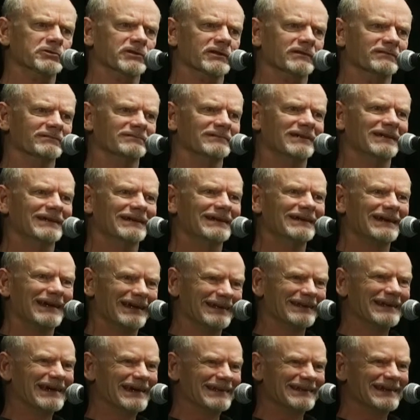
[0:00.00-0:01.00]
it,
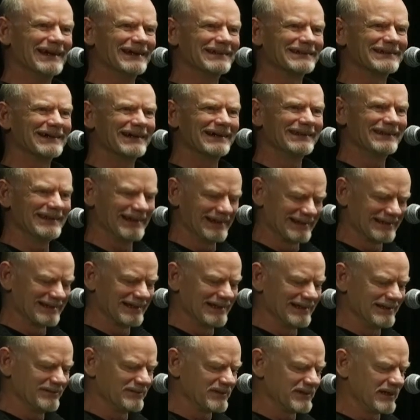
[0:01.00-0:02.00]
and that
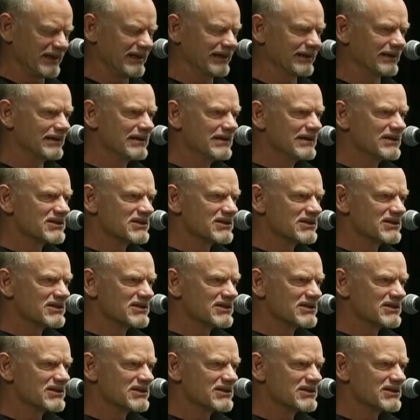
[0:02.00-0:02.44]
kind of thing.